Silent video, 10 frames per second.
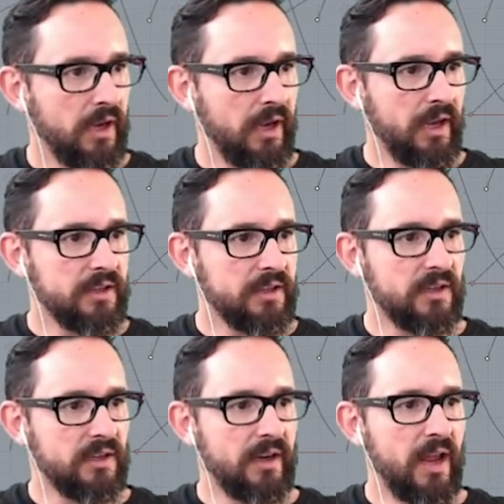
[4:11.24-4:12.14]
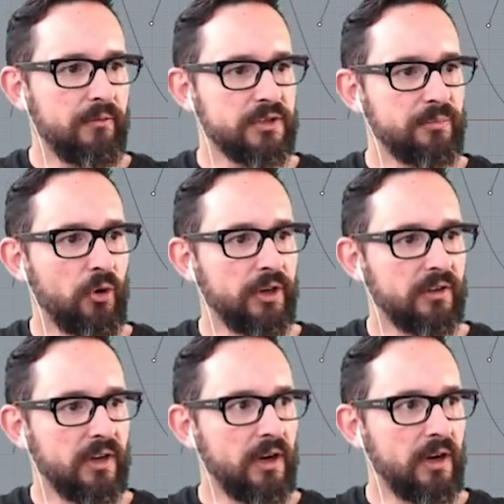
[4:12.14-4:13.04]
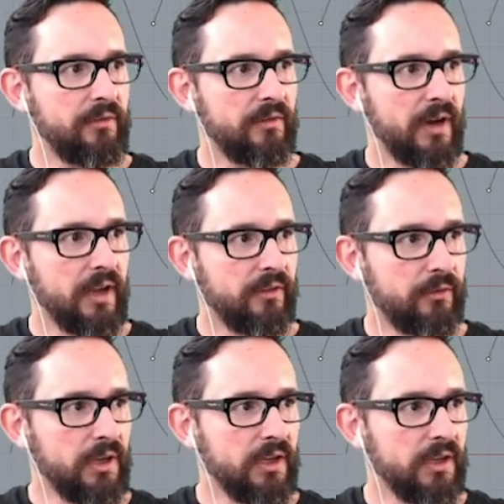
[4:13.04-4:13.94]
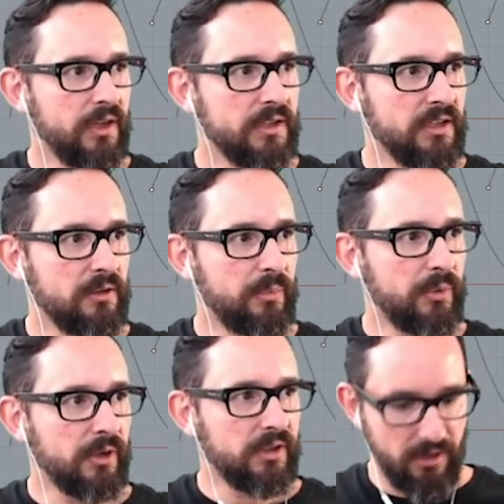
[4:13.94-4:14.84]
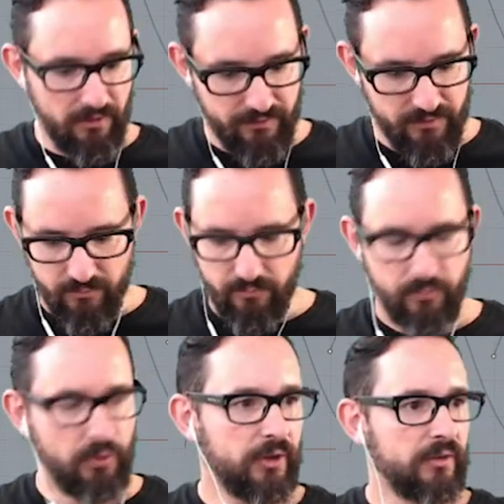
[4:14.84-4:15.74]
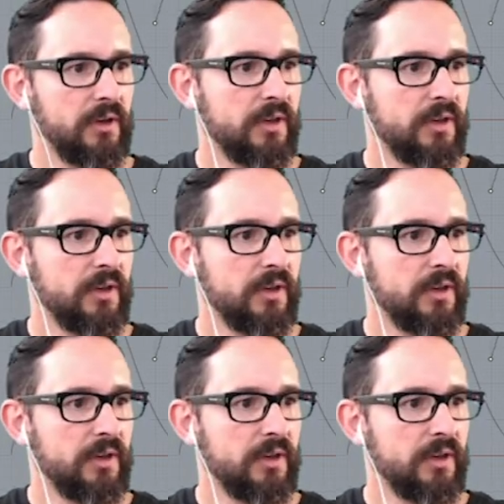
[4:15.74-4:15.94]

it's an average point curve, and 3 is the interpolate curve point.